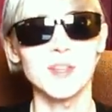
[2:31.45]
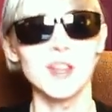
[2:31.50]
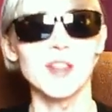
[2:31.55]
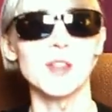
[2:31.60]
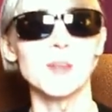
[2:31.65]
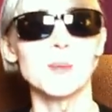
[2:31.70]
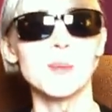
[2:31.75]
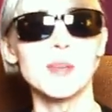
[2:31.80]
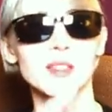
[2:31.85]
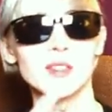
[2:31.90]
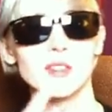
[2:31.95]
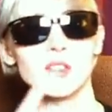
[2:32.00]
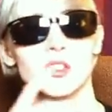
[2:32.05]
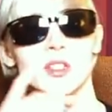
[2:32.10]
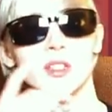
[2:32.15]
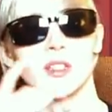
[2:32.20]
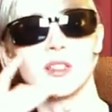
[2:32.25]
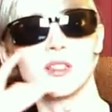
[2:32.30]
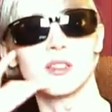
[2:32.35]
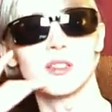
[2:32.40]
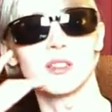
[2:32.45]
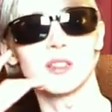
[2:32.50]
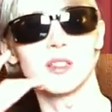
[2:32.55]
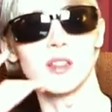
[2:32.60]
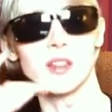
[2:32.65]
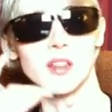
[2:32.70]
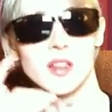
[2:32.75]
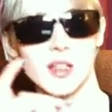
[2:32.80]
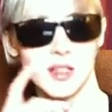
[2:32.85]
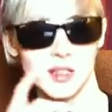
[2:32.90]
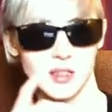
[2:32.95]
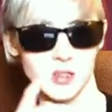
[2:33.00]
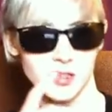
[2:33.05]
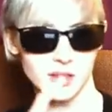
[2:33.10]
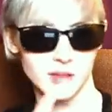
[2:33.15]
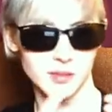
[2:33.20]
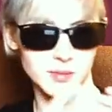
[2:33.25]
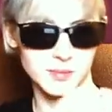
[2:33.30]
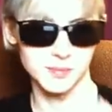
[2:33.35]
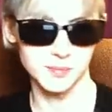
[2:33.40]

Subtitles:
and the message is this.